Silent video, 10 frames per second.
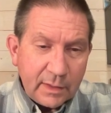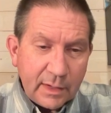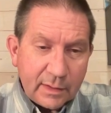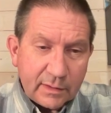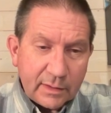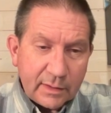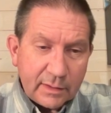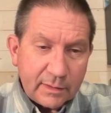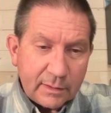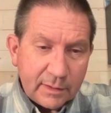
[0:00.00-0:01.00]
And
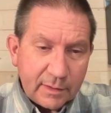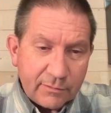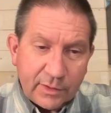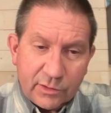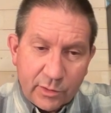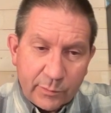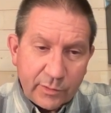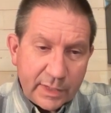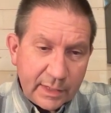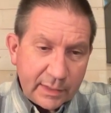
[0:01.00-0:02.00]
then
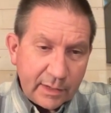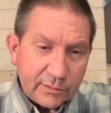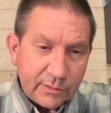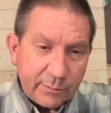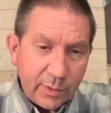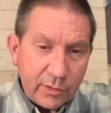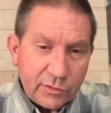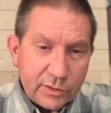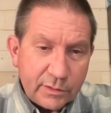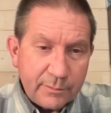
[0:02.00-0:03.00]
Vayomer again out to the
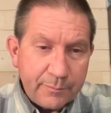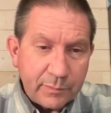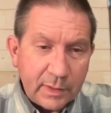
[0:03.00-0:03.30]
margin,